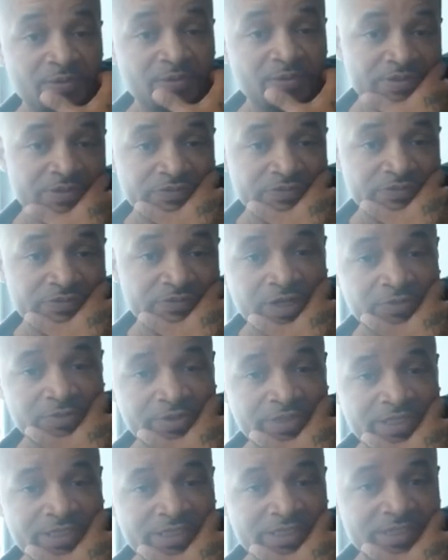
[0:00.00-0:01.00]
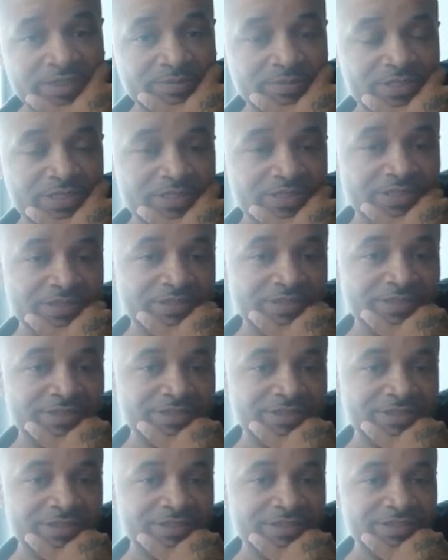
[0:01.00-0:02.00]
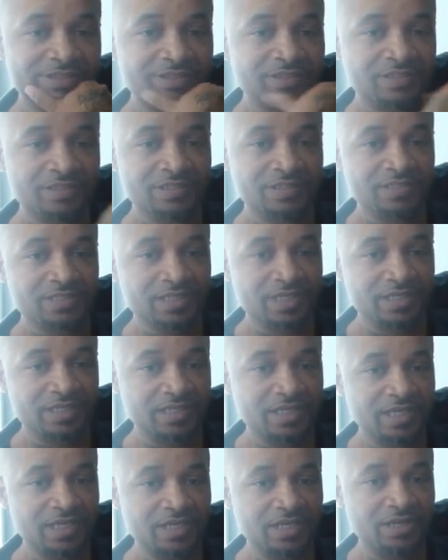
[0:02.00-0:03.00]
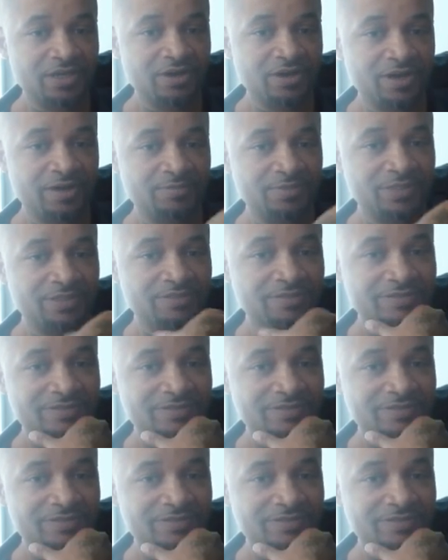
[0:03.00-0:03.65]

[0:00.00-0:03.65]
uh, if you know how to read lips, he's saying he can't guard me.